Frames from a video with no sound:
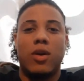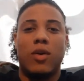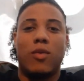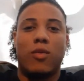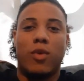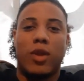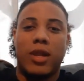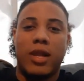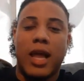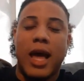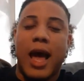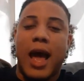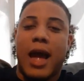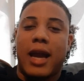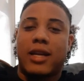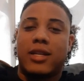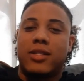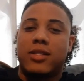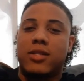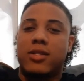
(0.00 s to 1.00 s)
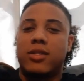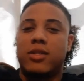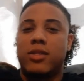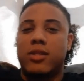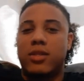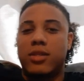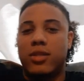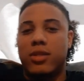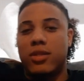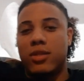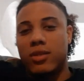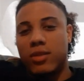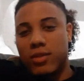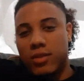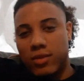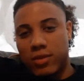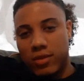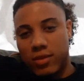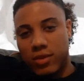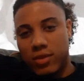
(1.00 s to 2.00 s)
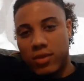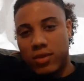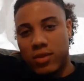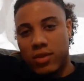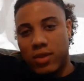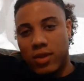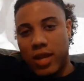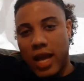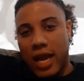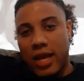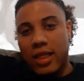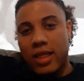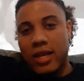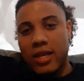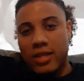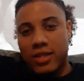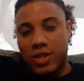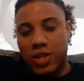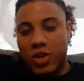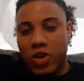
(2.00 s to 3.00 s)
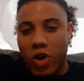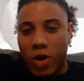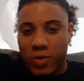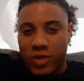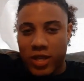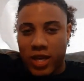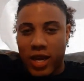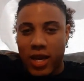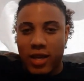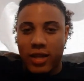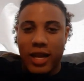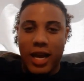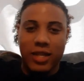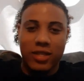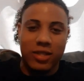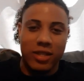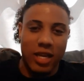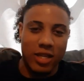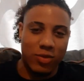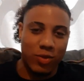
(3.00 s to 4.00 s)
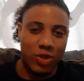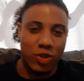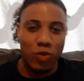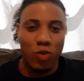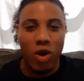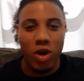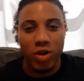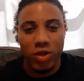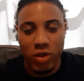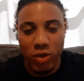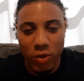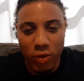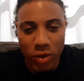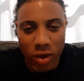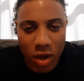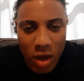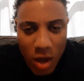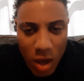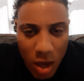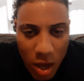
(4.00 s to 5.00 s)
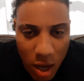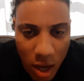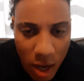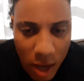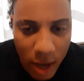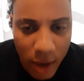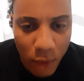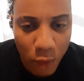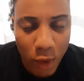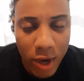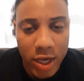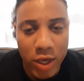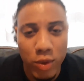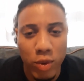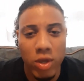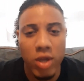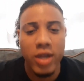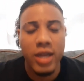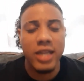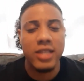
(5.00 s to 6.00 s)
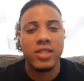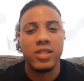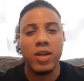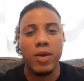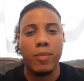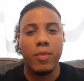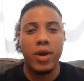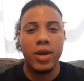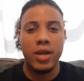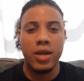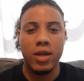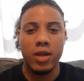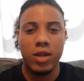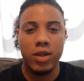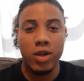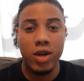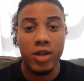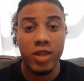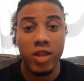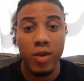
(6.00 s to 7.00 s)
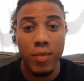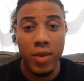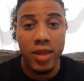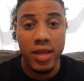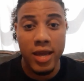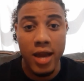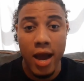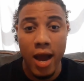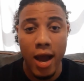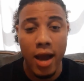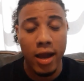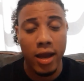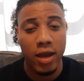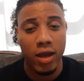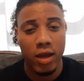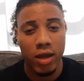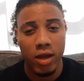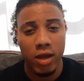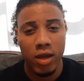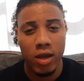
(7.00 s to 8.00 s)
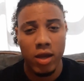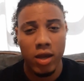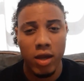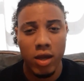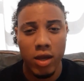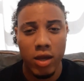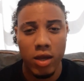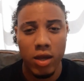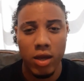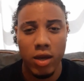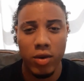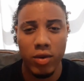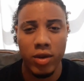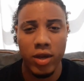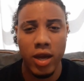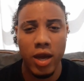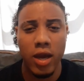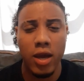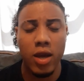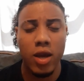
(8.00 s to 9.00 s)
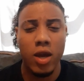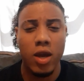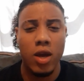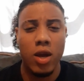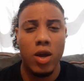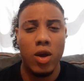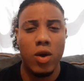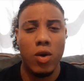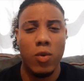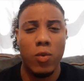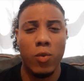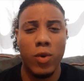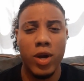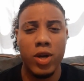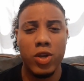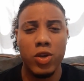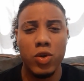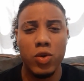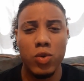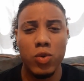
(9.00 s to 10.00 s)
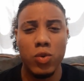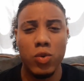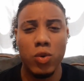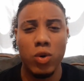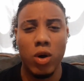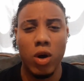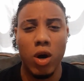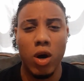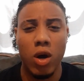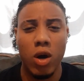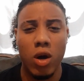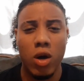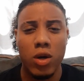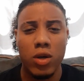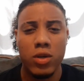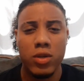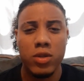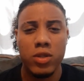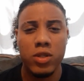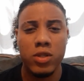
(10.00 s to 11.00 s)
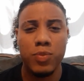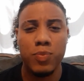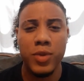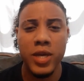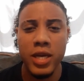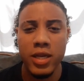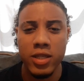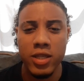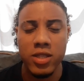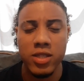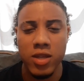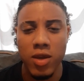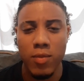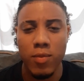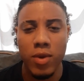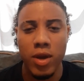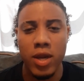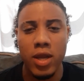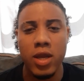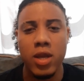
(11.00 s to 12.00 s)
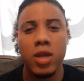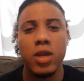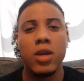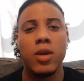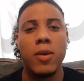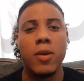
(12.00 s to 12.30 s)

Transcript: relax like this. You know what I'm saying? That's what you want to do. When you look at somebody, look them in the eye. Okay? When you speak to somebody,